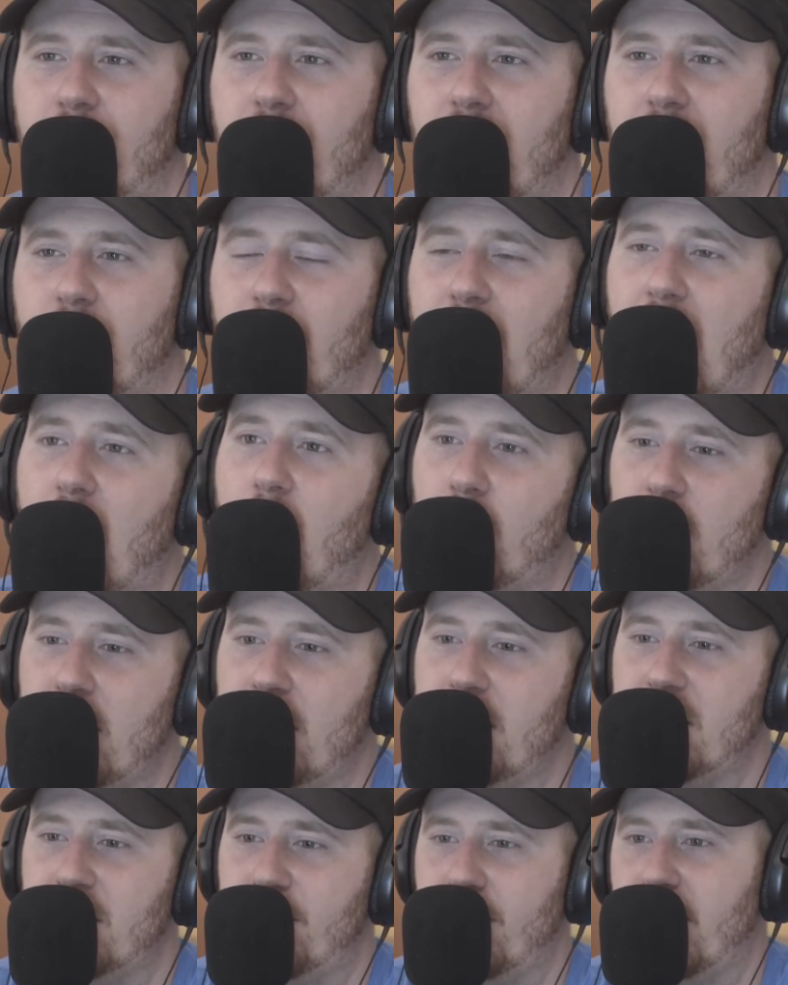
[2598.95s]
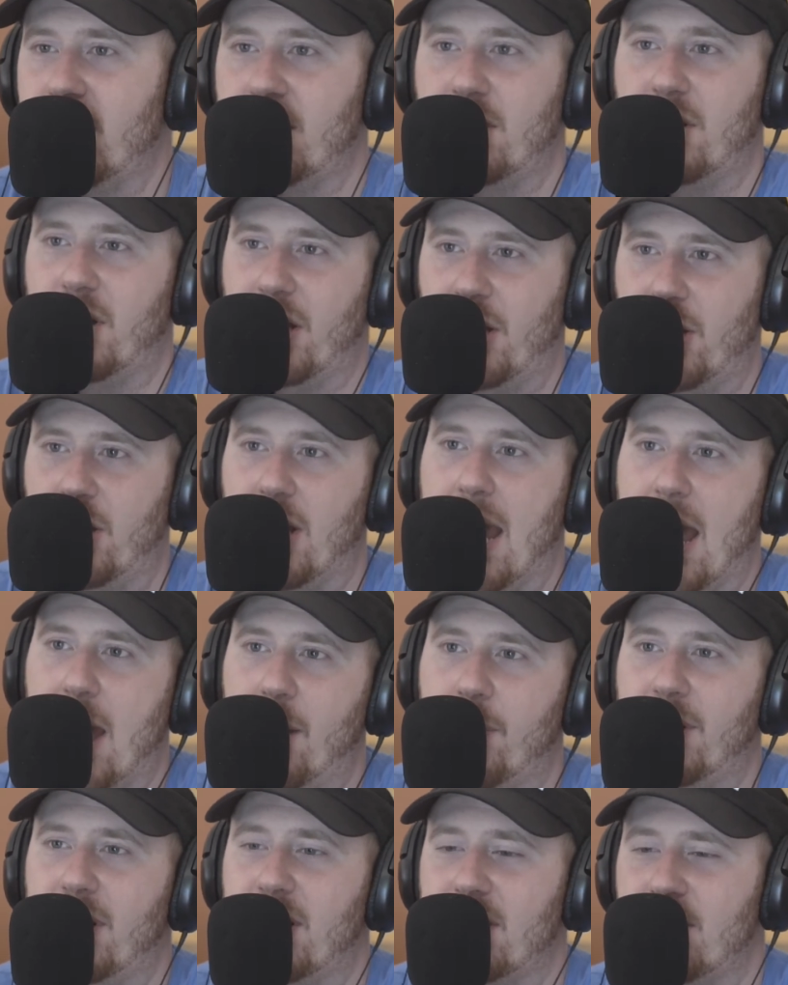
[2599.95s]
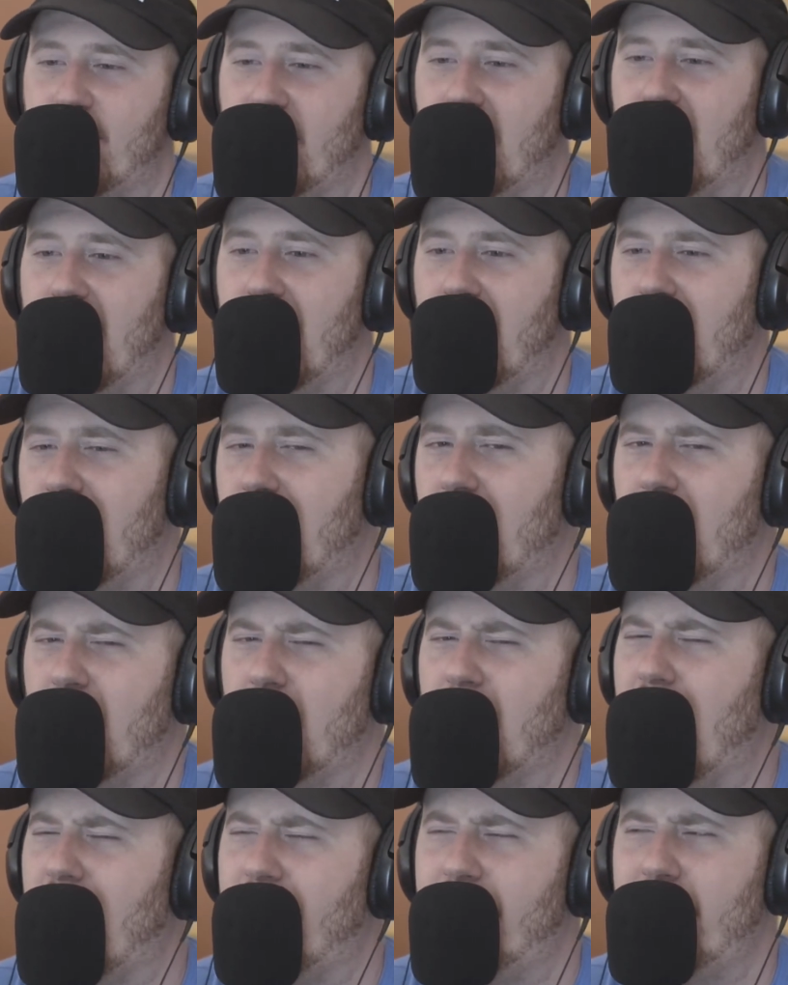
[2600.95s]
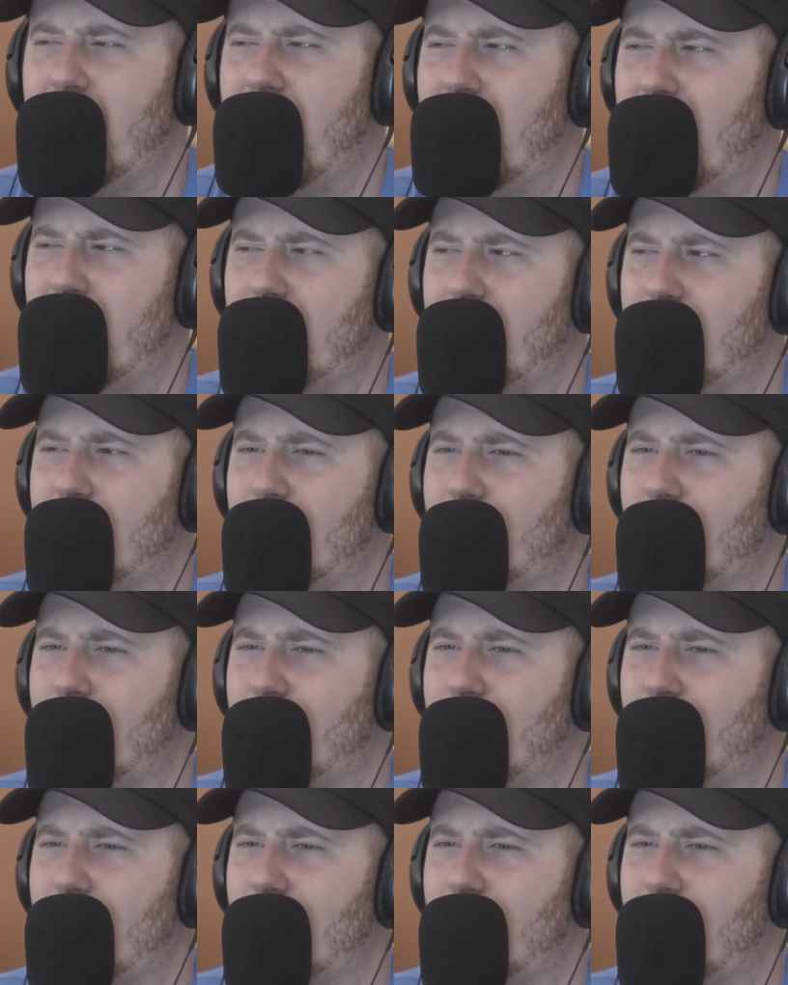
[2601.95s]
Be well, not only just because of like your happiness, but like yeah. I feel like